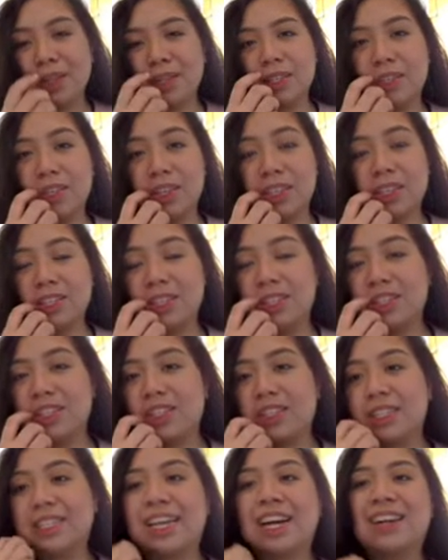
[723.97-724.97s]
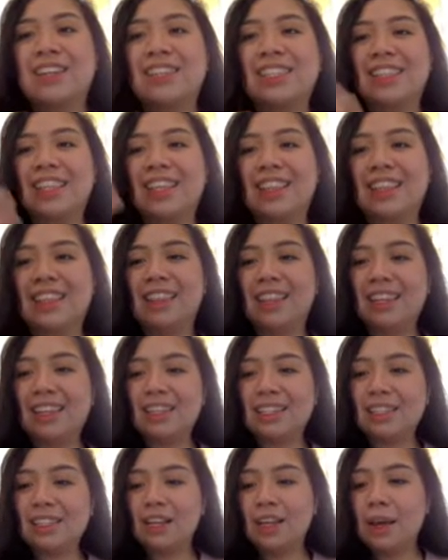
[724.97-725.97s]
So these are the sounds that
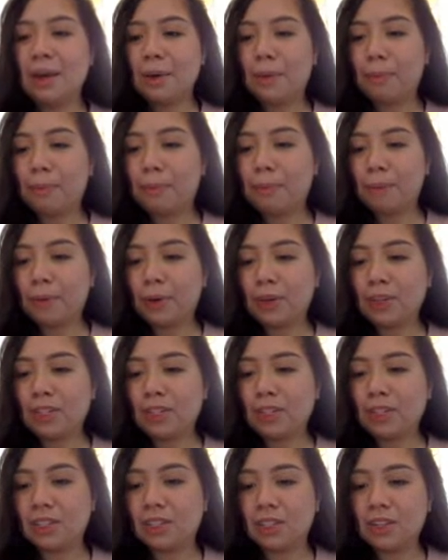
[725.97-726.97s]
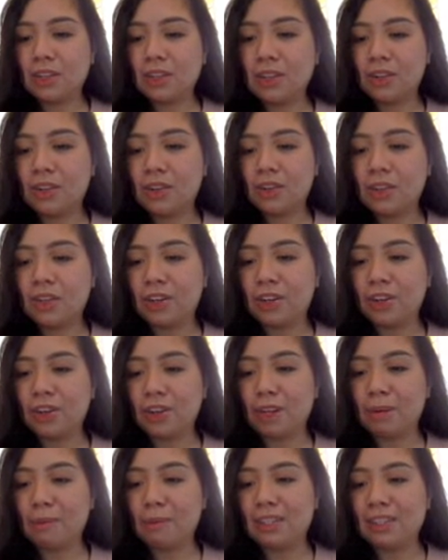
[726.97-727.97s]
this person, her
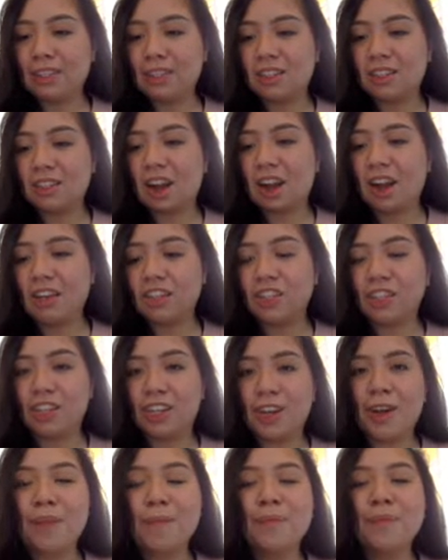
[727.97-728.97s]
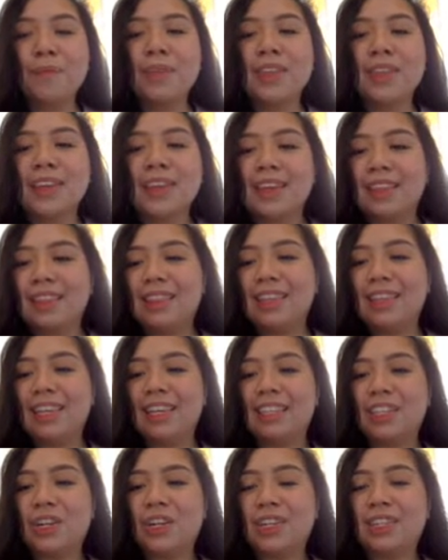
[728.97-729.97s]
name is Natasha,
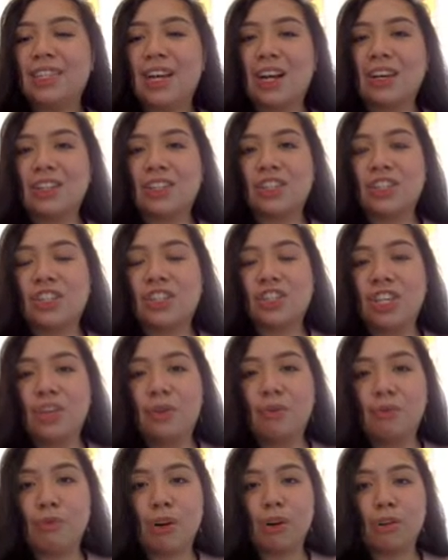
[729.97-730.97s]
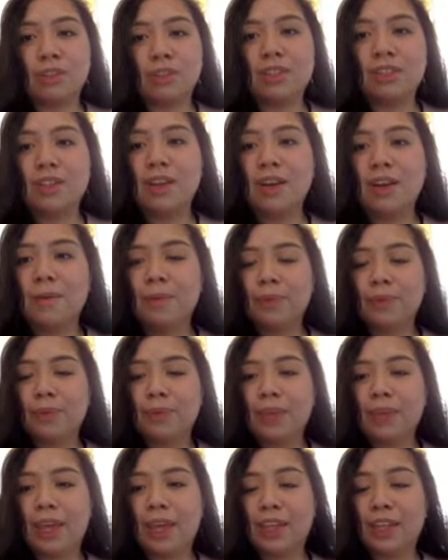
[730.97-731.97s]
these are the sounds that she wrote
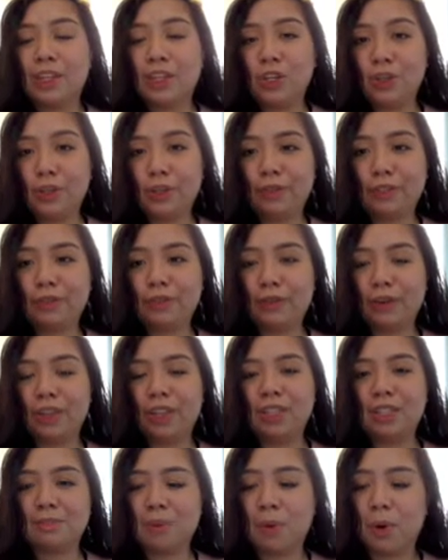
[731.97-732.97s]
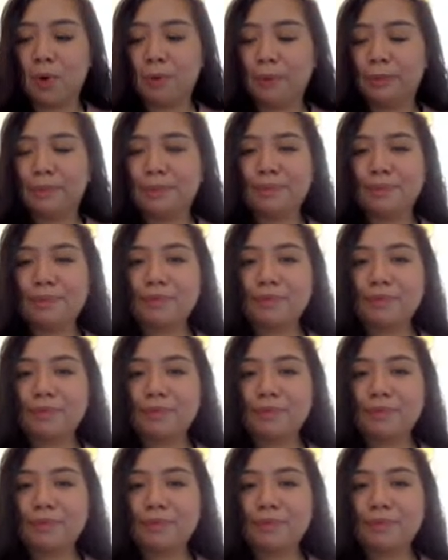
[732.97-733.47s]
and used for this poem.